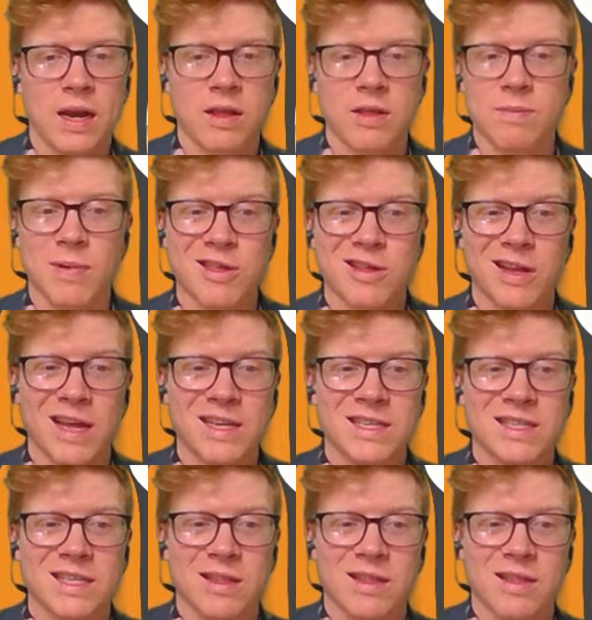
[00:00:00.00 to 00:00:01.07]
what we've got here
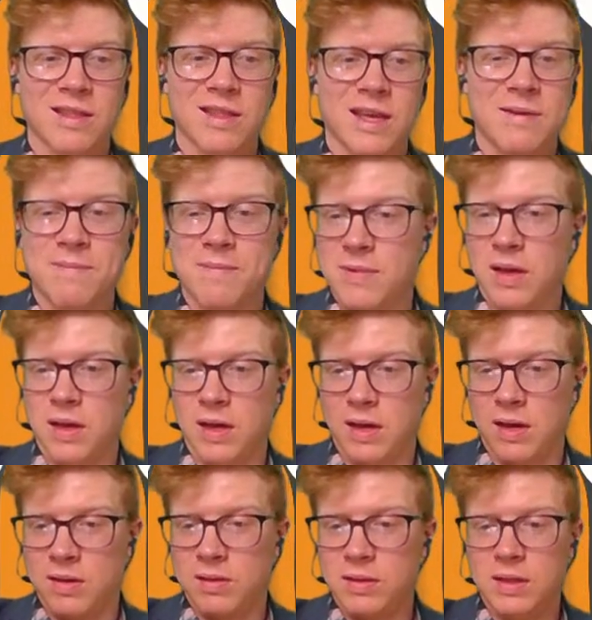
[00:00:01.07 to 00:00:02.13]
is just to go back
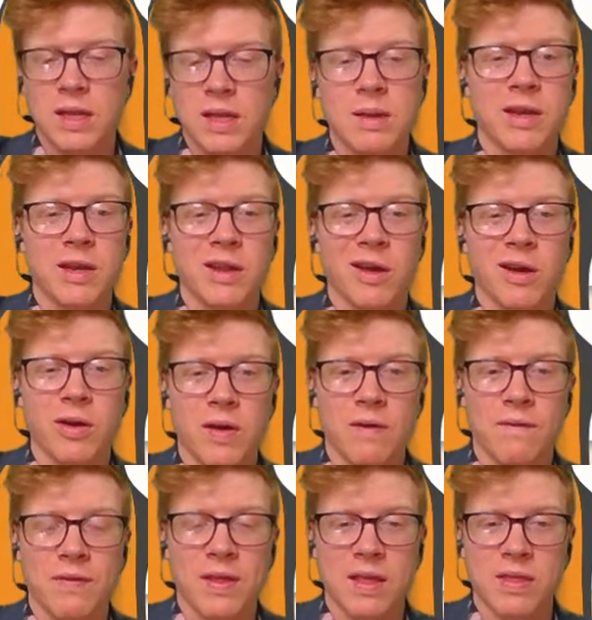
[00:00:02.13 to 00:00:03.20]
to that, in the chat
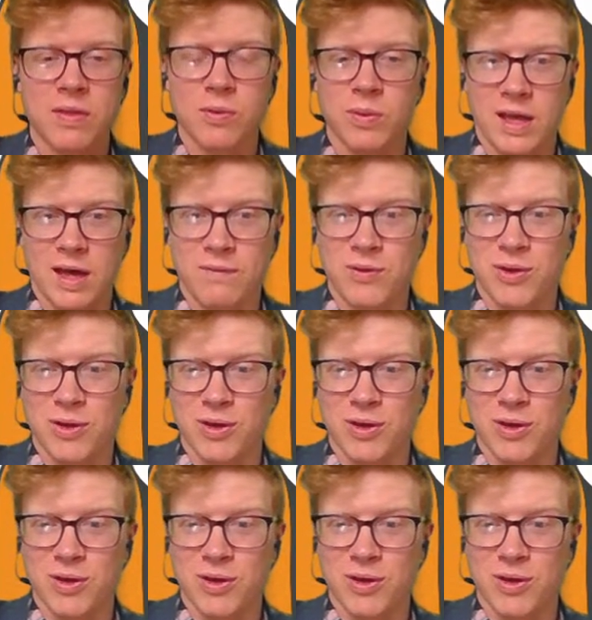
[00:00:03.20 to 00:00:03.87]
right now, which is good,